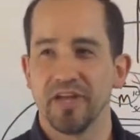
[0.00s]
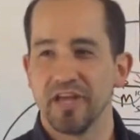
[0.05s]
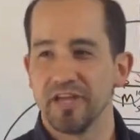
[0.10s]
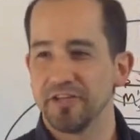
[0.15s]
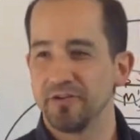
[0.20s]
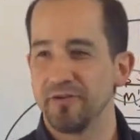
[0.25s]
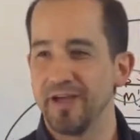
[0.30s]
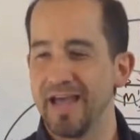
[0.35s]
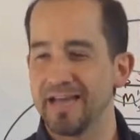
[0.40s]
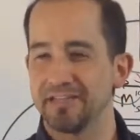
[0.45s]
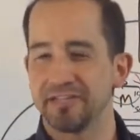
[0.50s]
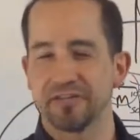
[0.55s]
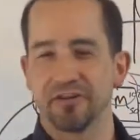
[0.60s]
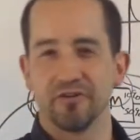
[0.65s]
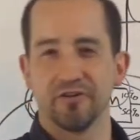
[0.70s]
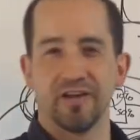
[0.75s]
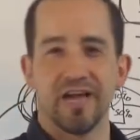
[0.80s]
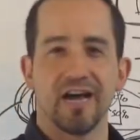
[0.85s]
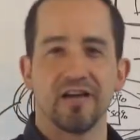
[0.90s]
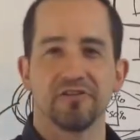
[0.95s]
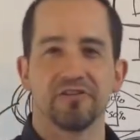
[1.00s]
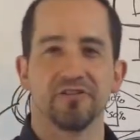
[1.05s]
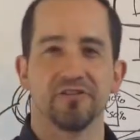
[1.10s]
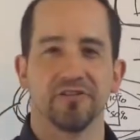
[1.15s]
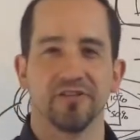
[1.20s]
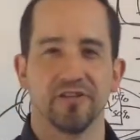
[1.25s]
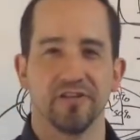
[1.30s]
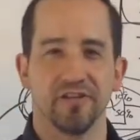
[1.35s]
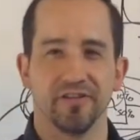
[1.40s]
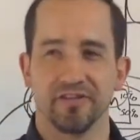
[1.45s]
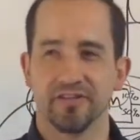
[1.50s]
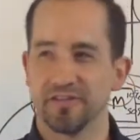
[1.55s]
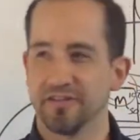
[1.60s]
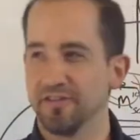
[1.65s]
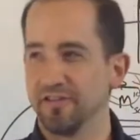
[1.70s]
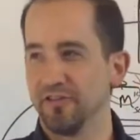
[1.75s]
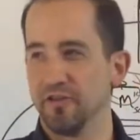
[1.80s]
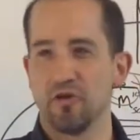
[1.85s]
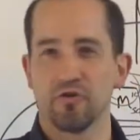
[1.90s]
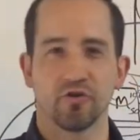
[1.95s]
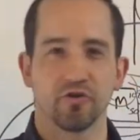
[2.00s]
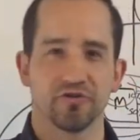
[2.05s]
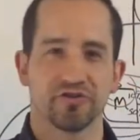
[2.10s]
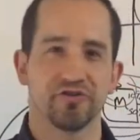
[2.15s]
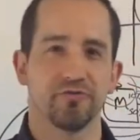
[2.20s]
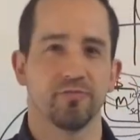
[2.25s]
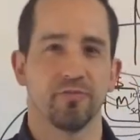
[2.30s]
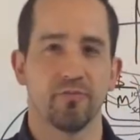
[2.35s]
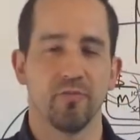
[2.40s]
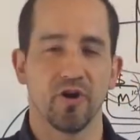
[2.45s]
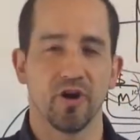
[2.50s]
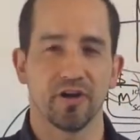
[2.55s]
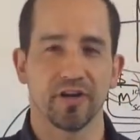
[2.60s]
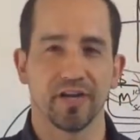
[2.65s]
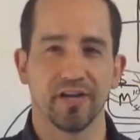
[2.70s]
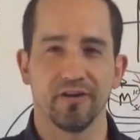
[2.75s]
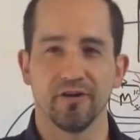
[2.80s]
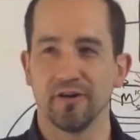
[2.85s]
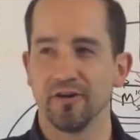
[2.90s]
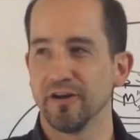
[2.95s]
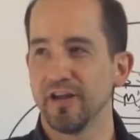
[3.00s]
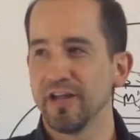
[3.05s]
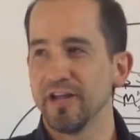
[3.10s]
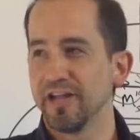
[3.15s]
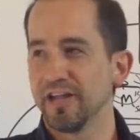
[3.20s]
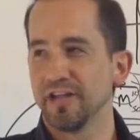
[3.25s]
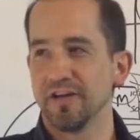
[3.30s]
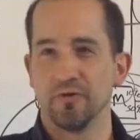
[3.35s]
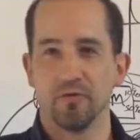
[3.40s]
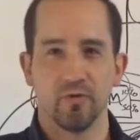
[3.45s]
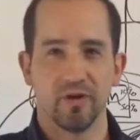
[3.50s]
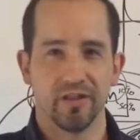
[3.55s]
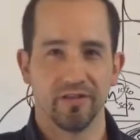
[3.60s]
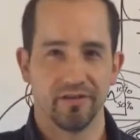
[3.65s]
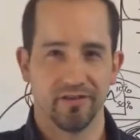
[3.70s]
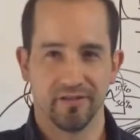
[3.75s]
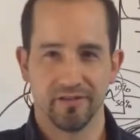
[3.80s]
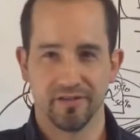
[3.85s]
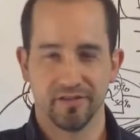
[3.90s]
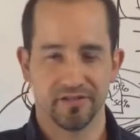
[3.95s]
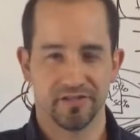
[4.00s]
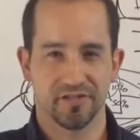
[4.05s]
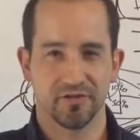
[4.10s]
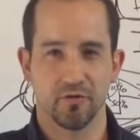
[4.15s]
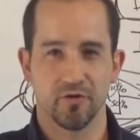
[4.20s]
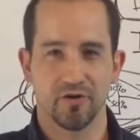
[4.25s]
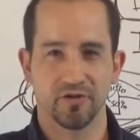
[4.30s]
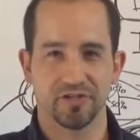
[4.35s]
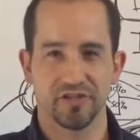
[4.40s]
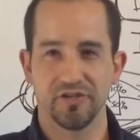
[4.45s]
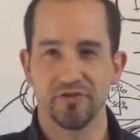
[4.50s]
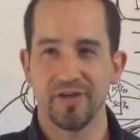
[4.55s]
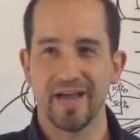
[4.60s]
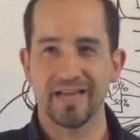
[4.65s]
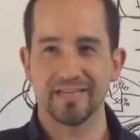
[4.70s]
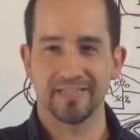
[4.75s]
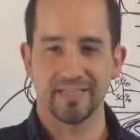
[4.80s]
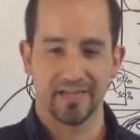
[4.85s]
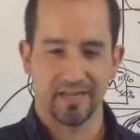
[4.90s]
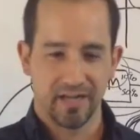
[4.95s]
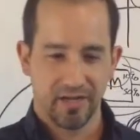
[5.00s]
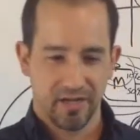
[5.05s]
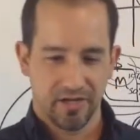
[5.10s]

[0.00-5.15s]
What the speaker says: you had to go down to the local supermarket or, you know, one of the stores, and you had to